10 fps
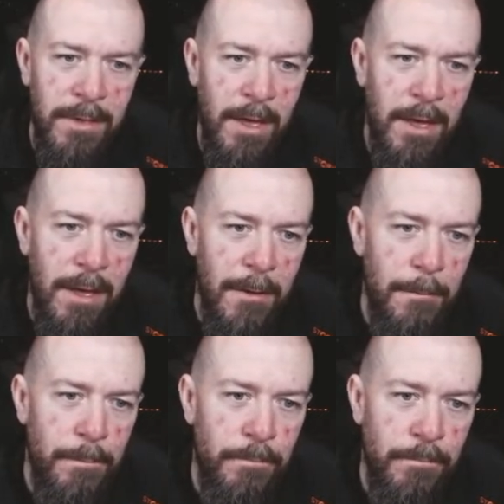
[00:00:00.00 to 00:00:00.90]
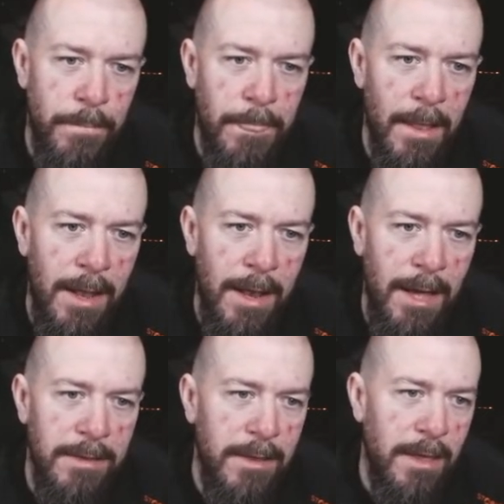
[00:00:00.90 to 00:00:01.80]
I
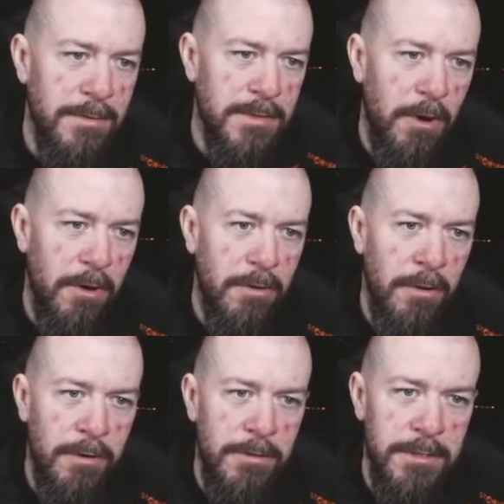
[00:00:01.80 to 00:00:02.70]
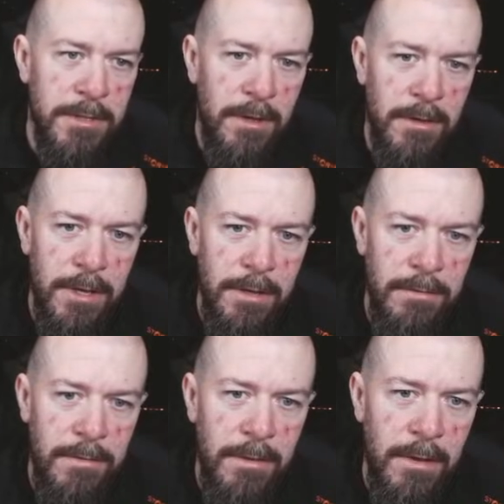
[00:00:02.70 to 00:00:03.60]
like the star colors on
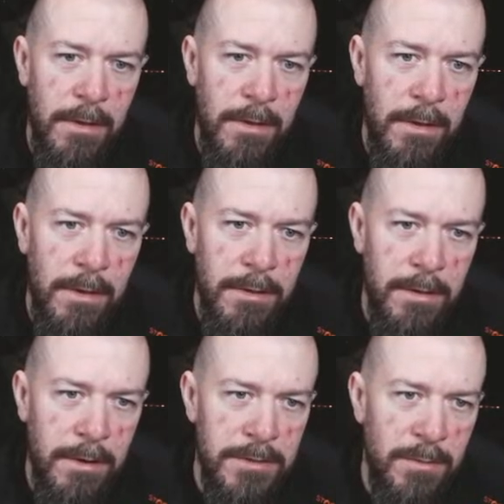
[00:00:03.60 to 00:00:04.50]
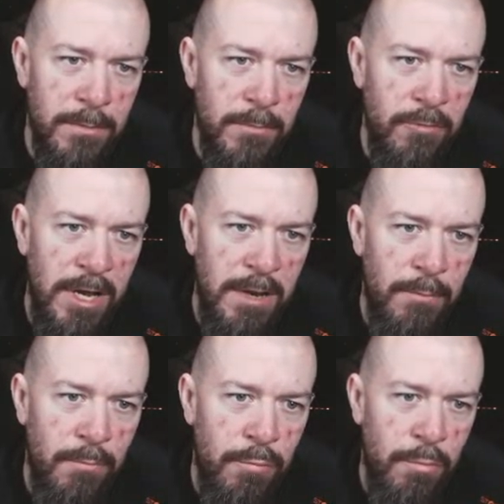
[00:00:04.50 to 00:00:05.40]
it. There are some
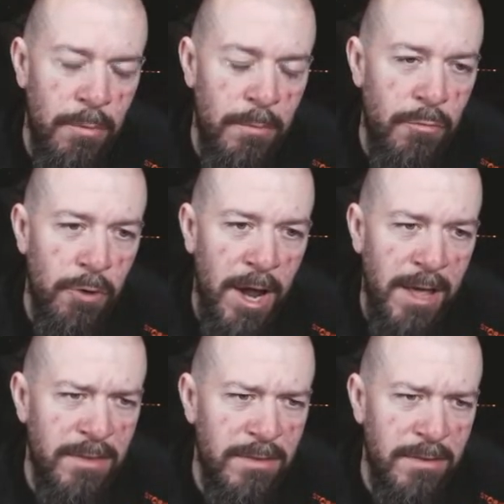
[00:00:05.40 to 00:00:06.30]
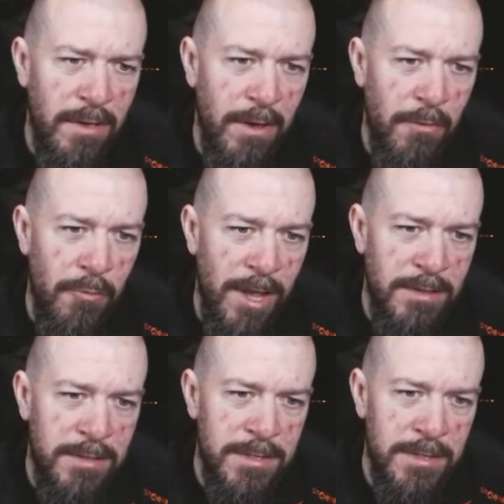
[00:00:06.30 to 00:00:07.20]
really bright
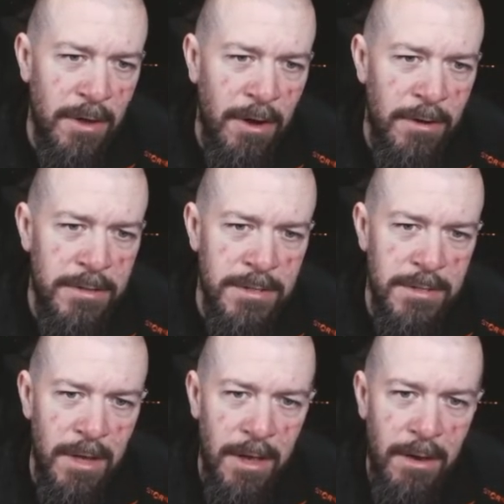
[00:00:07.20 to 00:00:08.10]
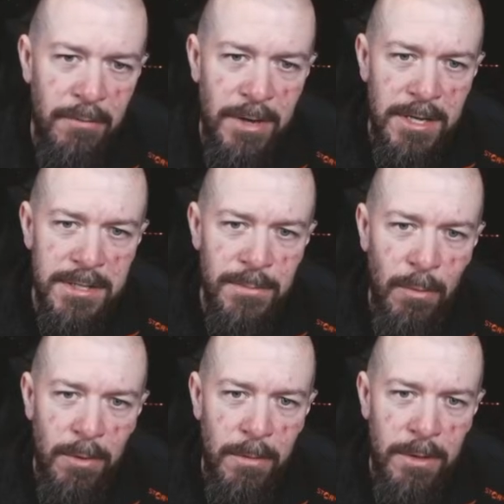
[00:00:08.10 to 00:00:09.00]
red stars, really
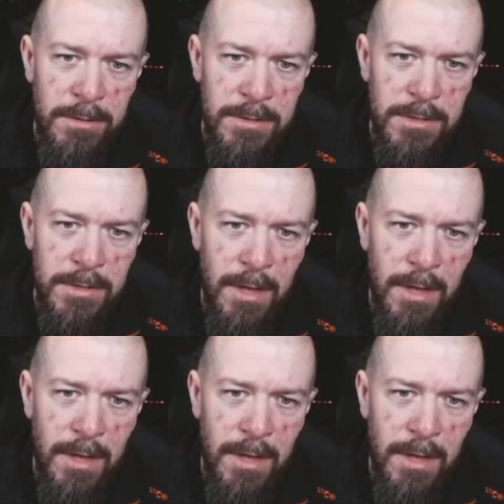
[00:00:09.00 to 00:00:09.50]
small ones.